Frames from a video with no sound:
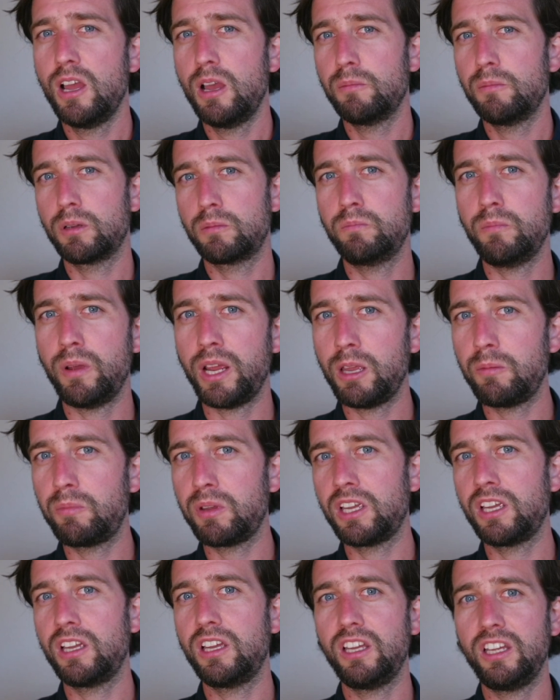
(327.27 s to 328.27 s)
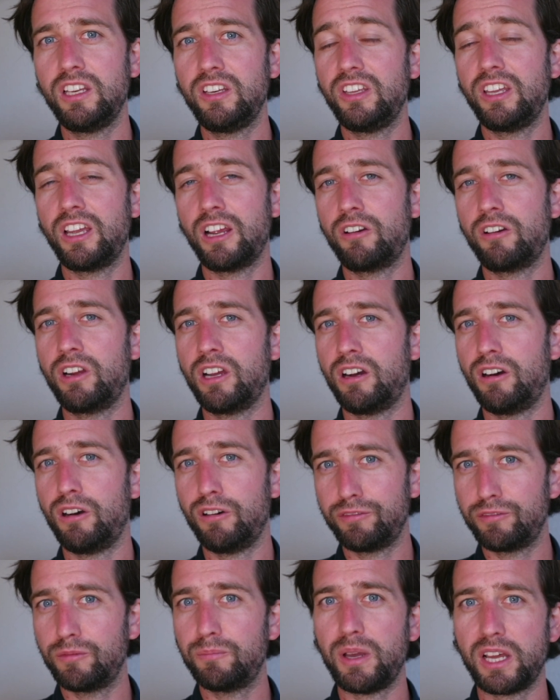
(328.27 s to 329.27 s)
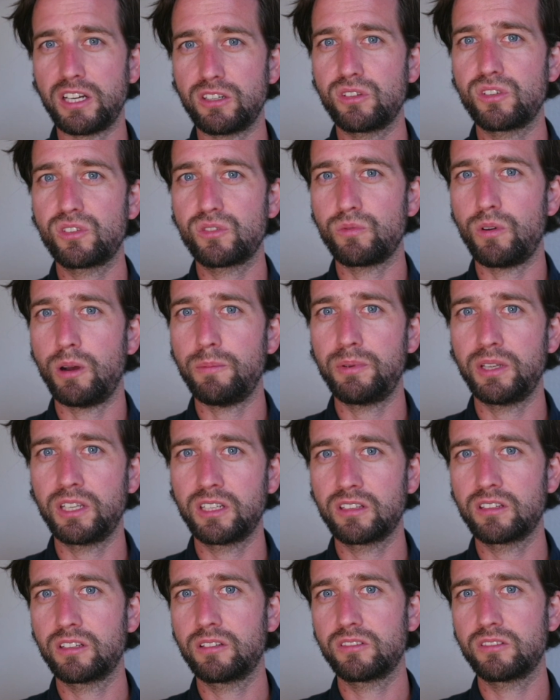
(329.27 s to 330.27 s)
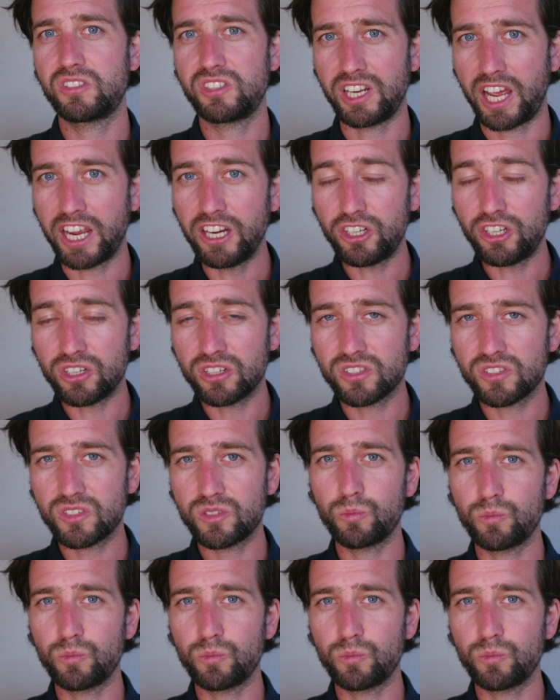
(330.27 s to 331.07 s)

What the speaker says: But maybe in the area of battery swapping stations,